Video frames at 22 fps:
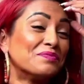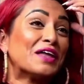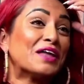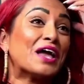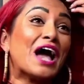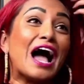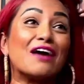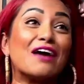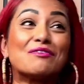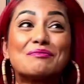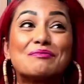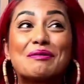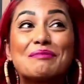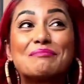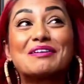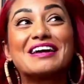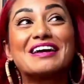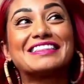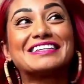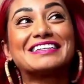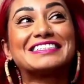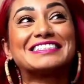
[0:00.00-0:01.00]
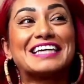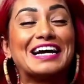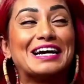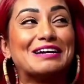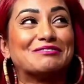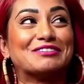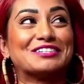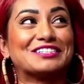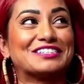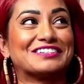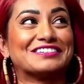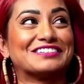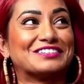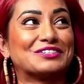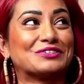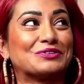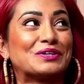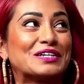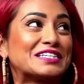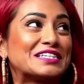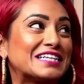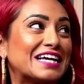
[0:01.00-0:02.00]
I remember at the time, just
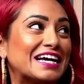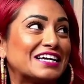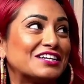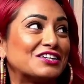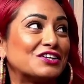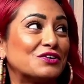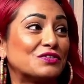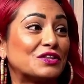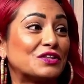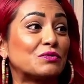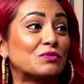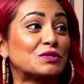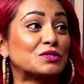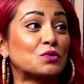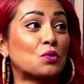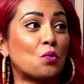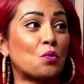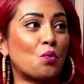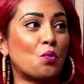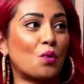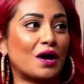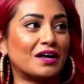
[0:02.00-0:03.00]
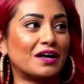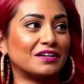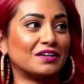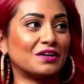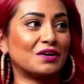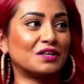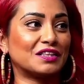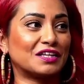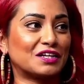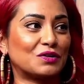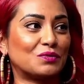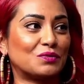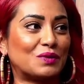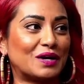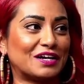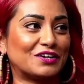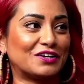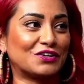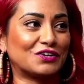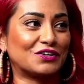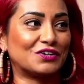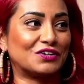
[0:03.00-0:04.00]
a quick side note, there was one little
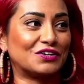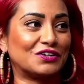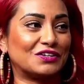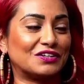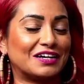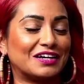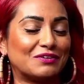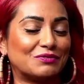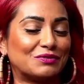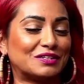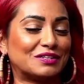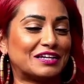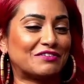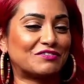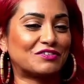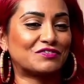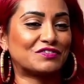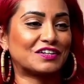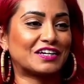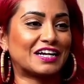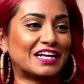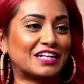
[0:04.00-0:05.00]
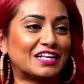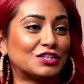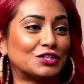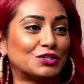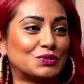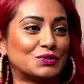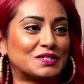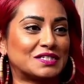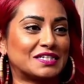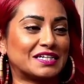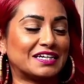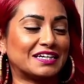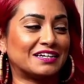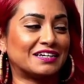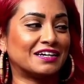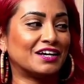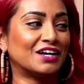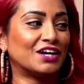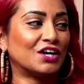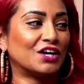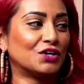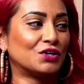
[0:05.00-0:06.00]
white girl, I will never forget, Lucy,
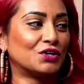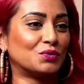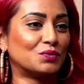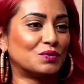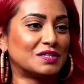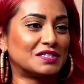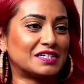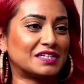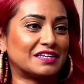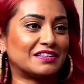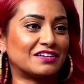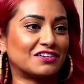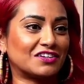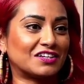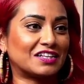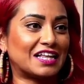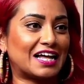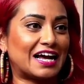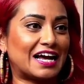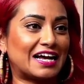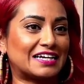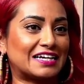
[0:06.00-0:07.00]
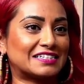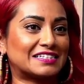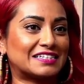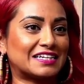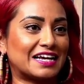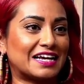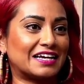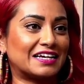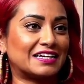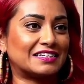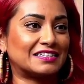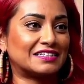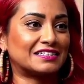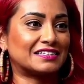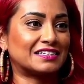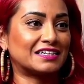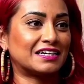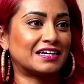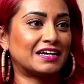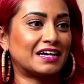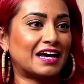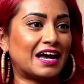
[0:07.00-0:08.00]
who was in their class. And
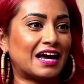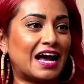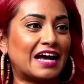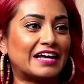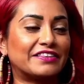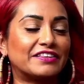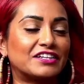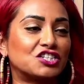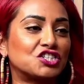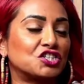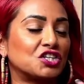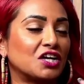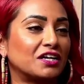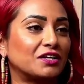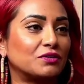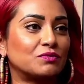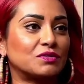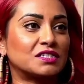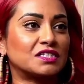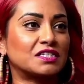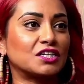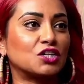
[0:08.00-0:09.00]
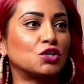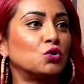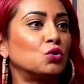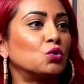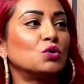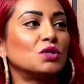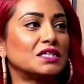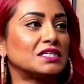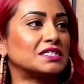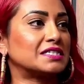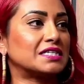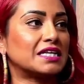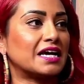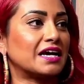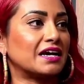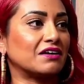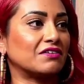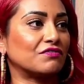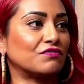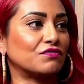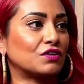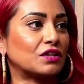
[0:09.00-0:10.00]
I just thought it was the coolest
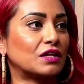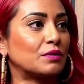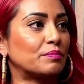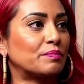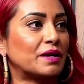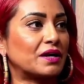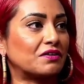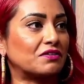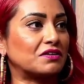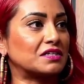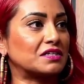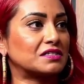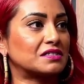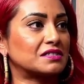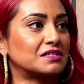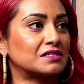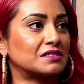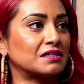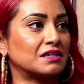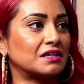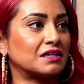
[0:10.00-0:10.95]
thing for their parents,